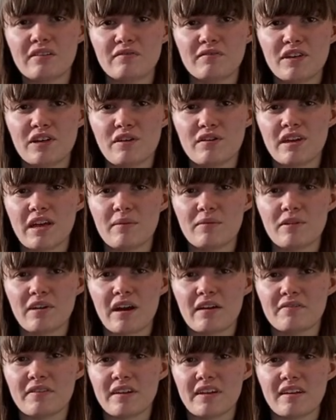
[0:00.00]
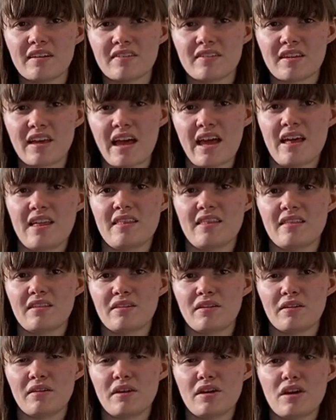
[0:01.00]
video game graphics, and
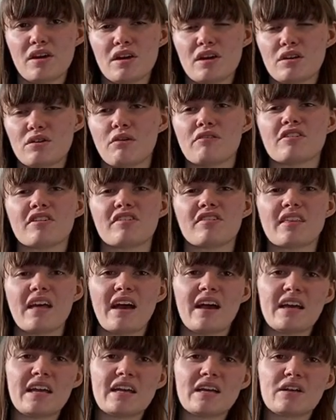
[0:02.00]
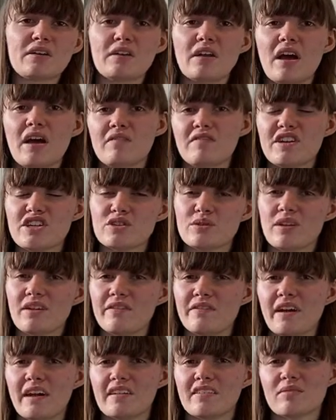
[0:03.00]
not just that, visual
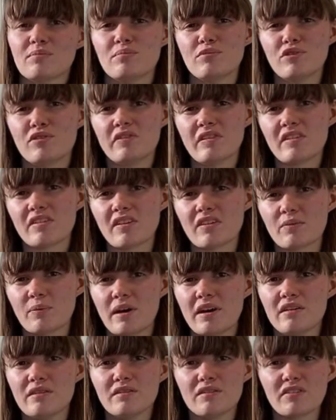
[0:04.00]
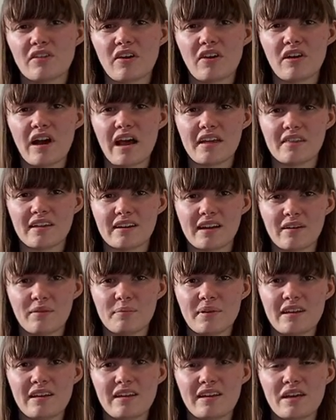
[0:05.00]
effects in movies as well. So I think that'll
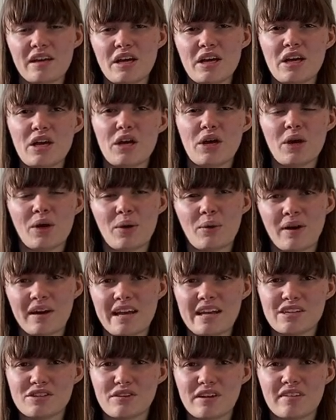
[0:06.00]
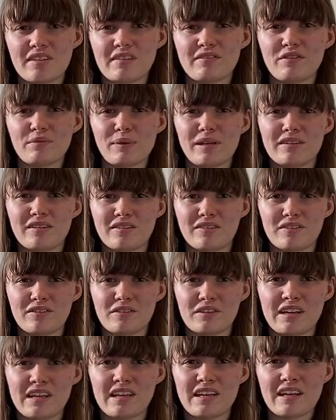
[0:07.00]
be quite interesting for me to
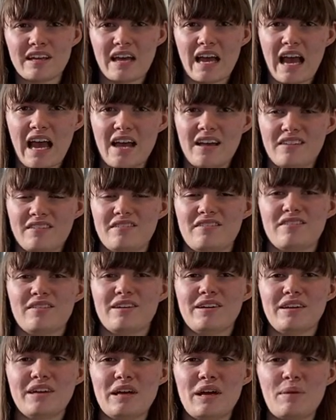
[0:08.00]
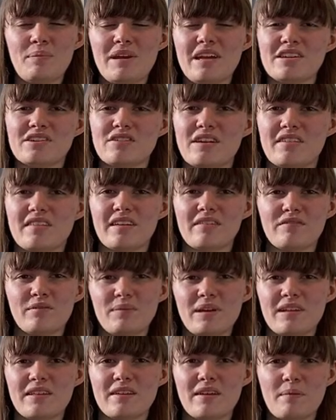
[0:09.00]
study, and it'll be interesting for
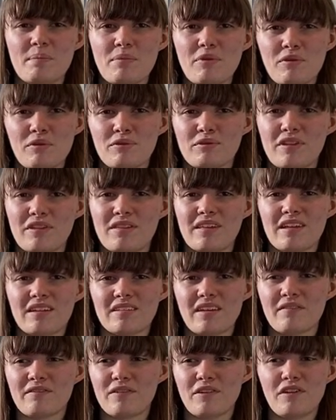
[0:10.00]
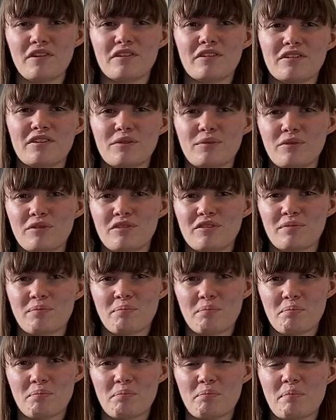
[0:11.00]
me to put all the things I've learned towards
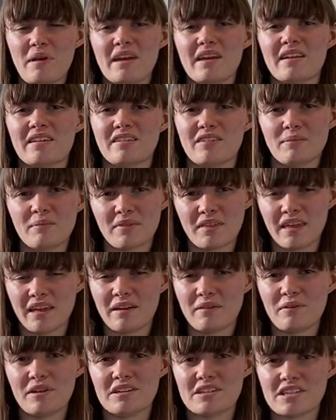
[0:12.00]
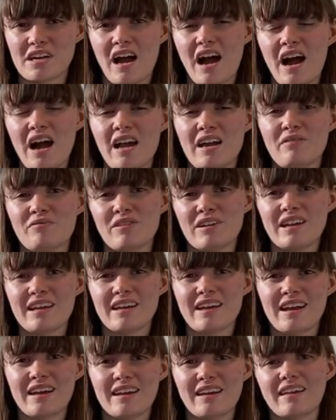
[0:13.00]
making something which I
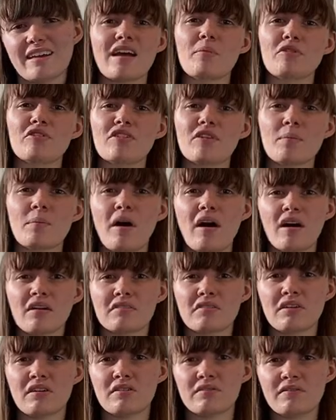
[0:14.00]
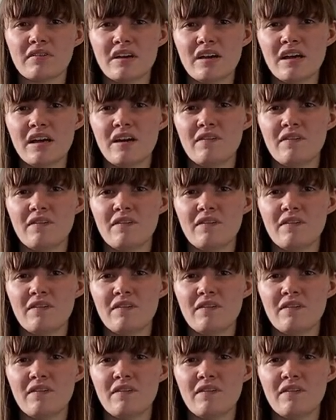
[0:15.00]
really like. I'm also part of